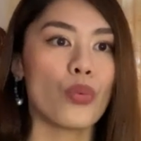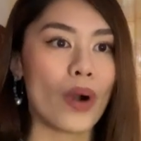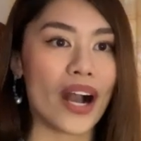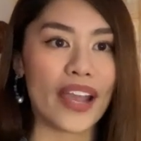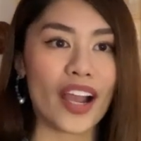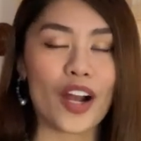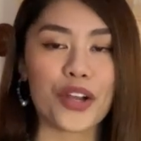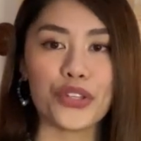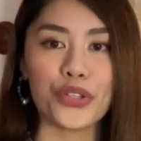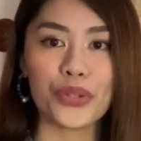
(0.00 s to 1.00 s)
Why are
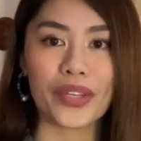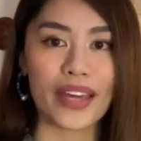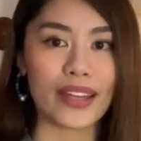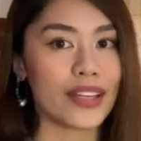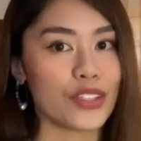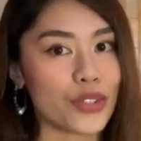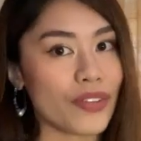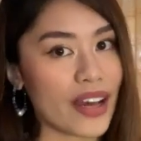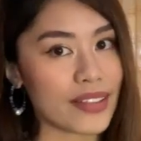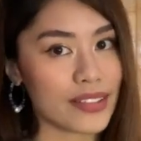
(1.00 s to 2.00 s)
you getting into
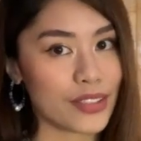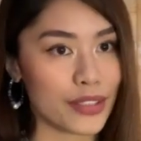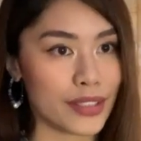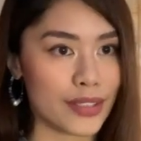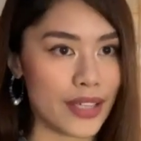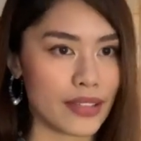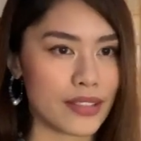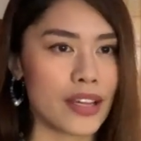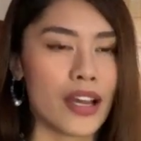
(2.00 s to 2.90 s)
that certain debt?